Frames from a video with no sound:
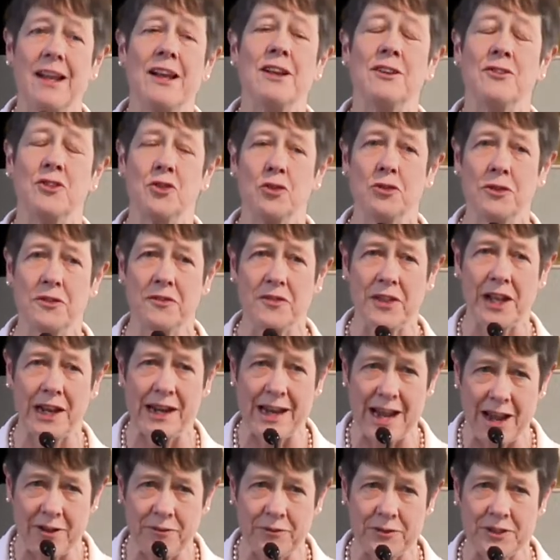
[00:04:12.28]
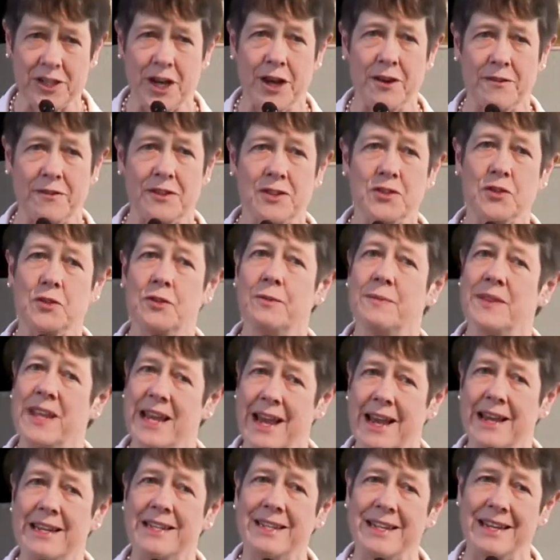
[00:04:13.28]
sort of the leftovers from the
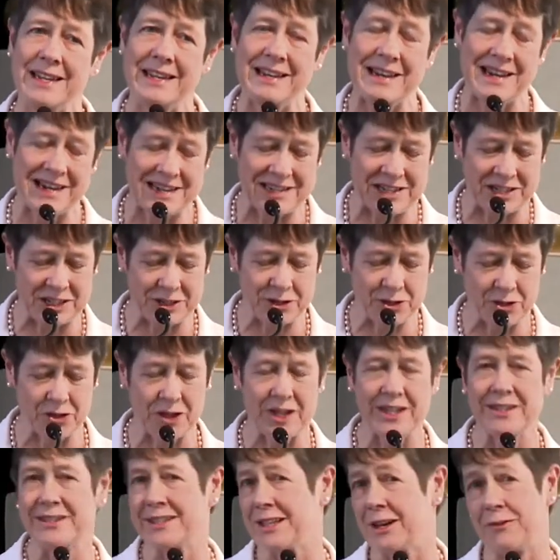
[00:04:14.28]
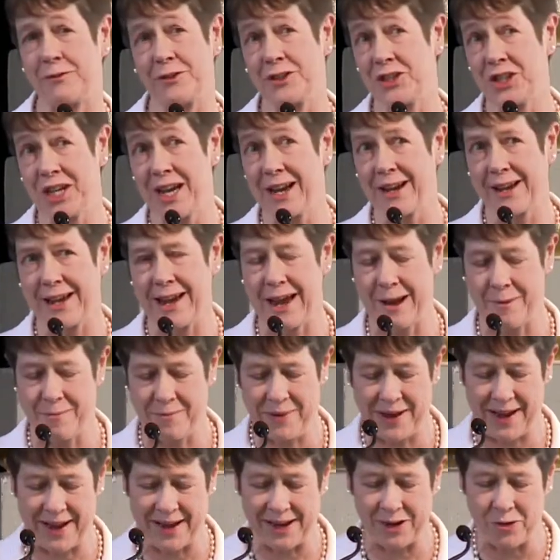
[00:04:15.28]
1893 suffragette
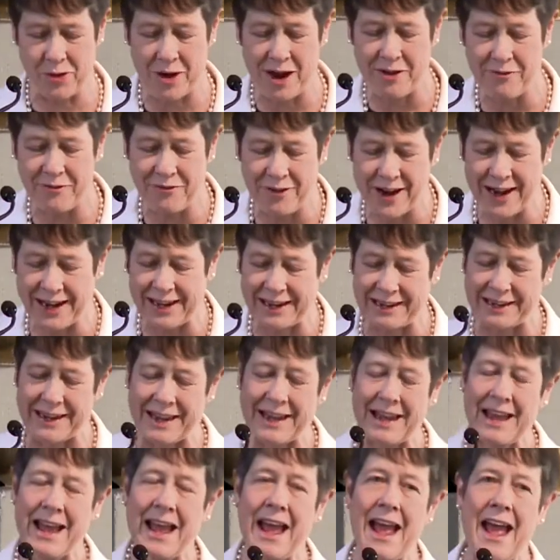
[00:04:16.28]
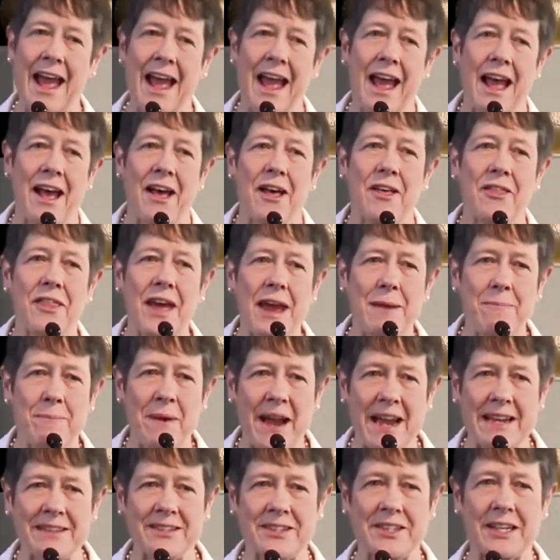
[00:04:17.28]
campaign, quite frankly. They
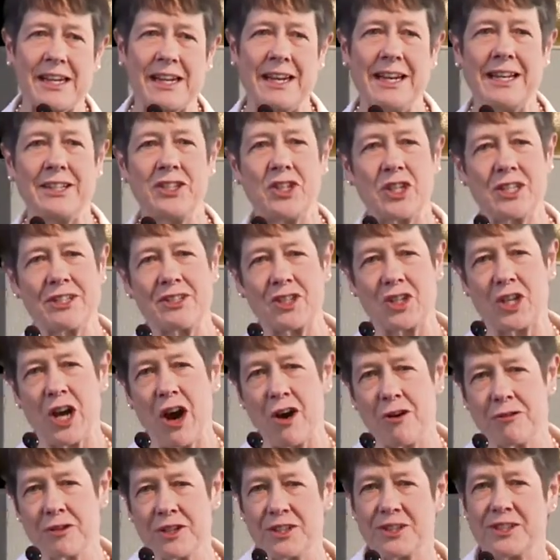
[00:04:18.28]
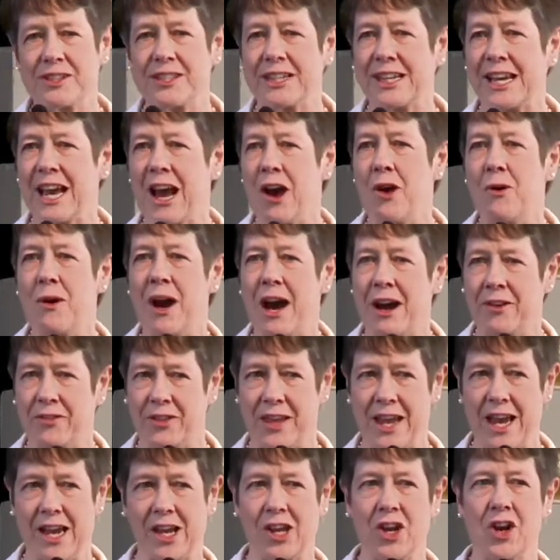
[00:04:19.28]
basically just told us to go out
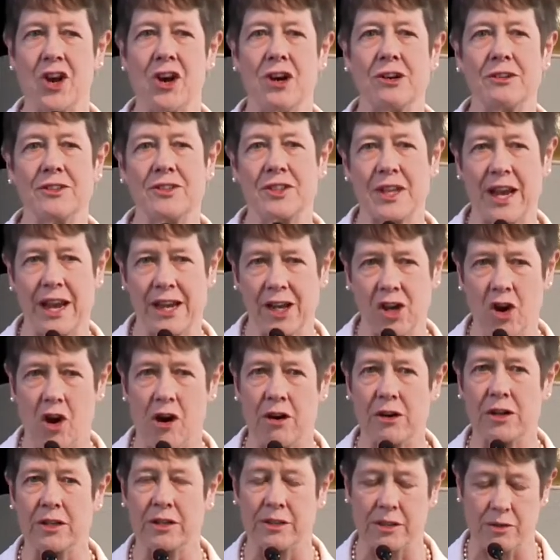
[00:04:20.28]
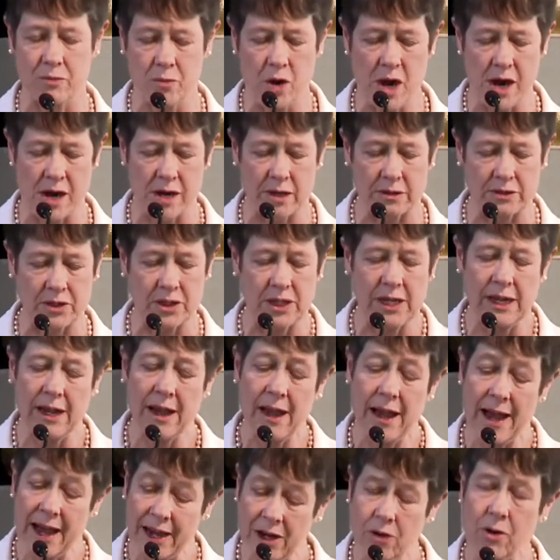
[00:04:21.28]
there, girls, and conquer the world,
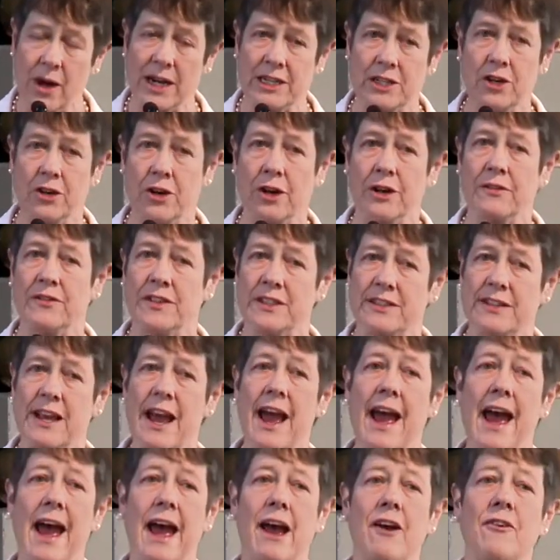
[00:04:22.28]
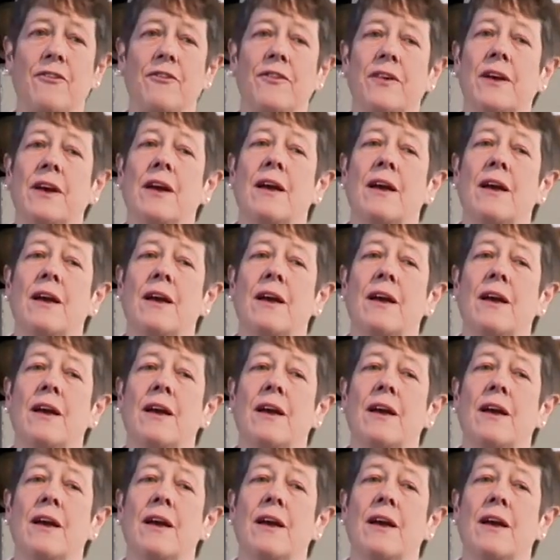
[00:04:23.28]
and quite a lot of us have.